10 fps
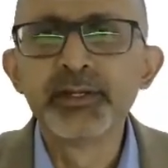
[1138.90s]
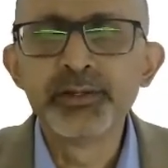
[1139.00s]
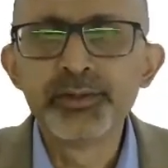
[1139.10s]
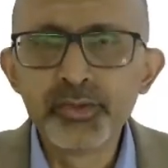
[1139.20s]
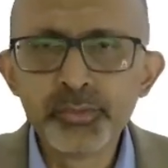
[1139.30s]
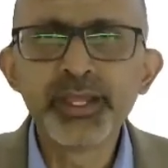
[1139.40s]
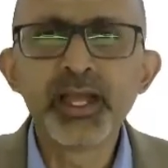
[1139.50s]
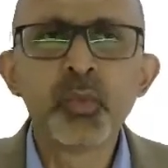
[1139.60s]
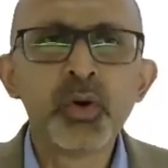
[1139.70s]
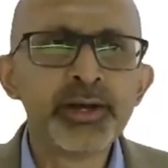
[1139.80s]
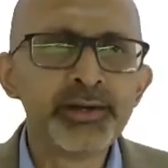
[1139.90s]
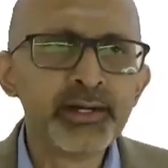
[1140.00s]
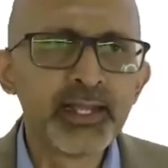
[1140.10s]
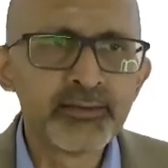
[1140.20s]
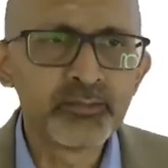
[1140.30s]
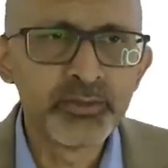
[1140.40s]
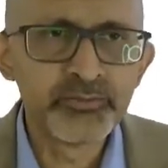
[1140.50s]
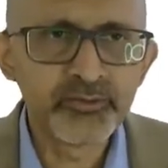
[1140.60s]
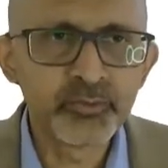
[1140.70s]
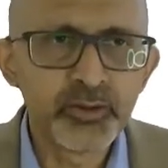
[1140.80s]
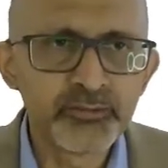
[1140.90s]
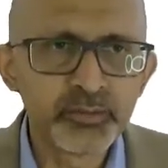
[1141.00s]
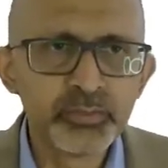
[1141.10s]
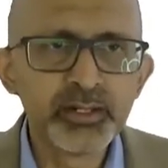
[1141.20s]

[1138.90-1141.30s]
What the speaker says: to be avoided as much as possible,